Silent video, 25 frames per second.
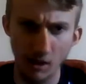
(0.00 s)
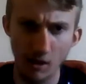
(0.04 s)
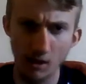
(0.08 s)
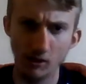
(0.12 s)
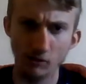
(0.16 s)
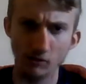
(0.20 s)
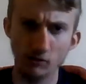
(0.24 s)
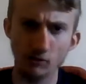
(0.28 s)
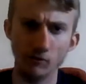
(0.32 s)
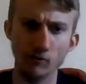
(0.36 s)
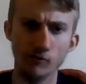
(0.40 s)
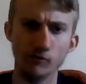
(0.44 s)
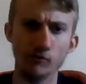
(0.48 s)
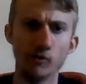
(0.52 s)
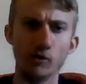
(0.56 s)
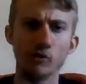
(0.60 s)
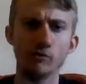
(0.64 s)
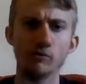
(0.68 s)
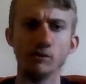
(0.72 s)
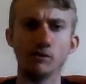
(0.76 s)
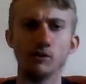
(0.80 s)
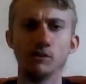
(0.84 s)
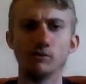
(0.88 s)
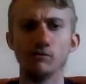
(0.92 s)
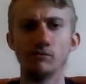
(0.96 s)
saw
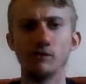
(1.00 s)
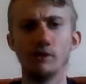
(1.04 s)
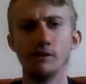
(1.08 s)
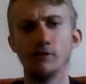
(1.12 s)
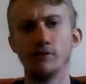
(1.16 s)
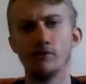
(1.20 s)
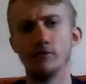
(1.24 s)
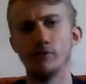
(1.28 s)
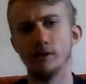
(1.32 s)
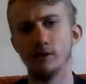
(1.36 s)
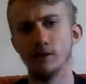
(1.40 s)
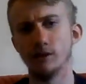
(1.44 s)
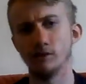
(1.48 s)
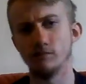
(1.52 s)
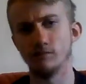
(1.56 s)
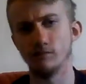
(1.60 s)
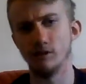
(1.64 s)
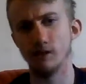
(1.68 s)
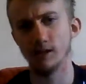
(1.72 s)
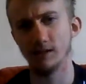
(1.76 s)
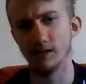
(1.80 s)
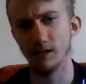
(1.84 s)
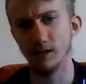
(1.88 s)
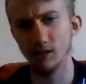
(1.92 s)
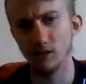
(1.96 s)
Forest Green finish in
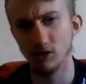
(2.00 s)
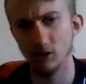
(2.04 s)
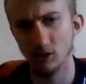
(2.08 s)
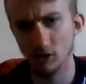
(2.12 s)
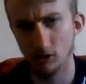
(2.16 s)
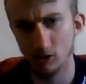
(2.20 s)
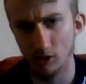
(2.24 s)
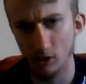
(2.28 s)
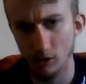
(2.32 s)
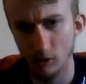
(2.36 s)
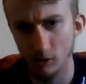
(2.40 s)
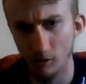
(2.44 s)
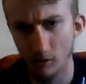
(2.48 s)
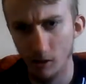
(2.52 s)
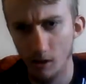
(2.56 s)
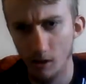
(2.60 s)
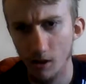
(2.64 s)
relegation zone,